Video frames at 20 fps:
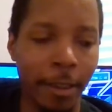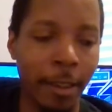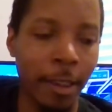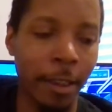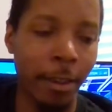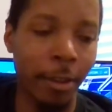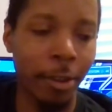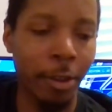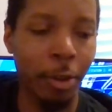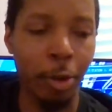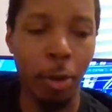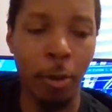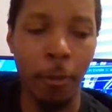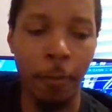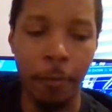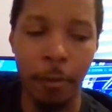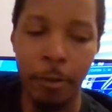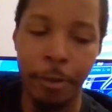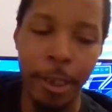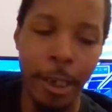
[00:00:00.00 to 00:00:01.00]
gets this whole
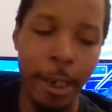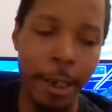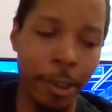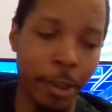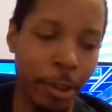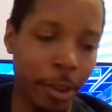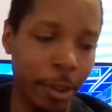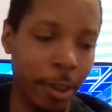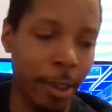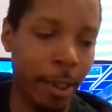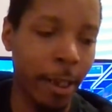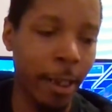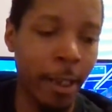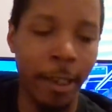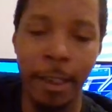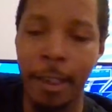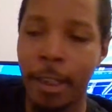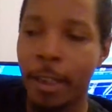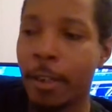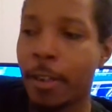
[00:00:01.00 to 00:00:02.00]
flirtatious
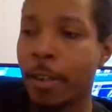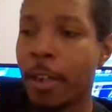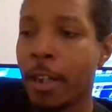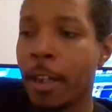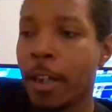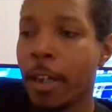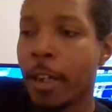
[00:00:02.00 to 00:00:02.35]
thing, and